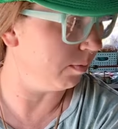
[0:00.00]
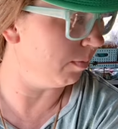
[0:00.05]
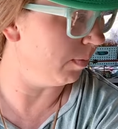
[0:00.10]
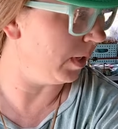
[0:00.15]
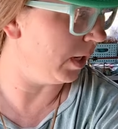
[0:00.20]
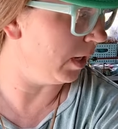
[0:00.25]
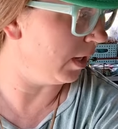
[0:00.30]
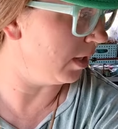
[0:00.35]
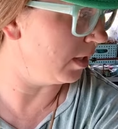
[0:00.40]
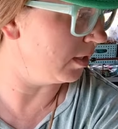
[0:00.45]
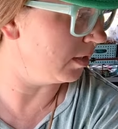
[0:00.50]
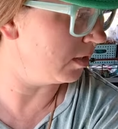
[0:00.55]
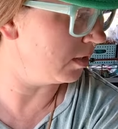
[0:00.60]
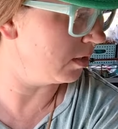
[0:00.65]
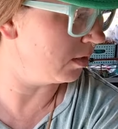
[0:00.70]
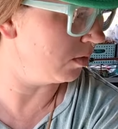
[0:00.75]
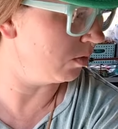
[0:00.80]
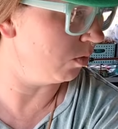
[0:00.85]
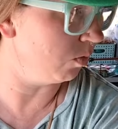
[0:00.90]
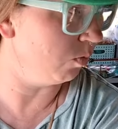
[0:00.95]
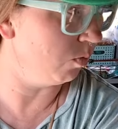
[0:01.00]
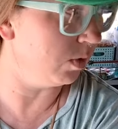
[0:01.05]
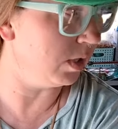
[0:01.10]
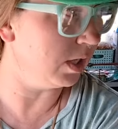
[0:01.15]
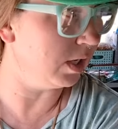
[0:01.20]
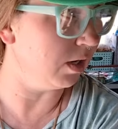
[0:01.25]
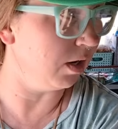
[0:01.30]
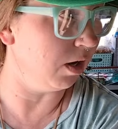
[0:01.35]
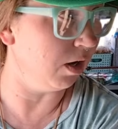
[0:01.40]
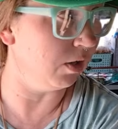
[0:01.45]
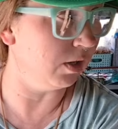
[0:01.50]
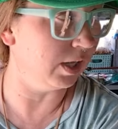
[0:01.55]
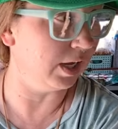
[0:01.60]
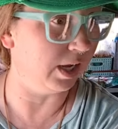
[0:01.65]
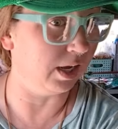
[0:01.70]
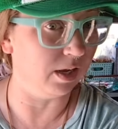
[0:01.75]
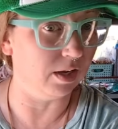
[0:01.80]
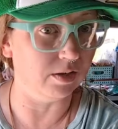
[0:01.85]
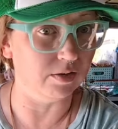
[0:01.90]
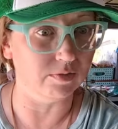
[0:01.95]
but we all
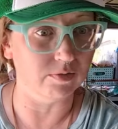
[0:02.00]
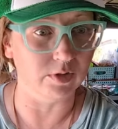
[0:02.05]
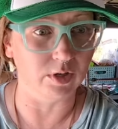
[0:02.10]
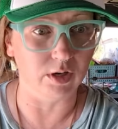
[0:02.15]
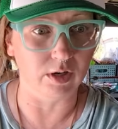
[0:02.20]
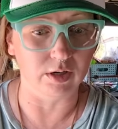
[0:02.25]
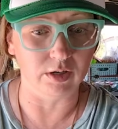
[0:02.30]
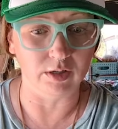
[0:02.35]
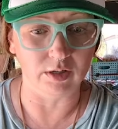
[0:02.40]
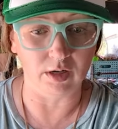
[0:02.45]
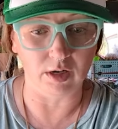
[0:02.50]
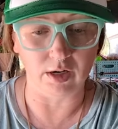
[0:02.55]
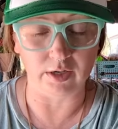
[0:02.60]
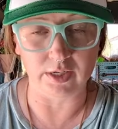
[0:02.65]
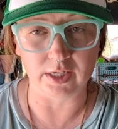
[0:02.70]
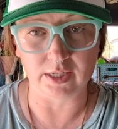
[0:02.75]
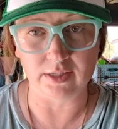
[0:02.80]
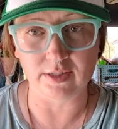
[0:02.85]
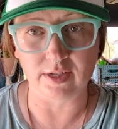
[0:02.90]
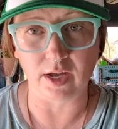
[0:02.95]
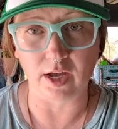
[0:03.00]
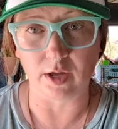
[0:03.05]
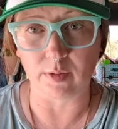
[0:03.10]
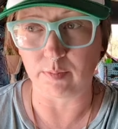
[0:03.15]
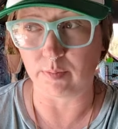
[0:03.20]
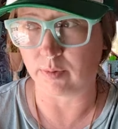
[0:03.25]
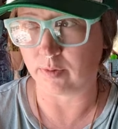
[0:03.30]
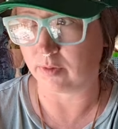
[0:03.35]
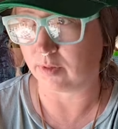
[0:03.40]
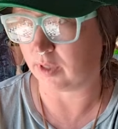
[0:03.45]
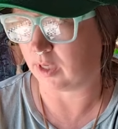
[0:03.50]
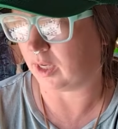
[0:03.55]
have our awnings up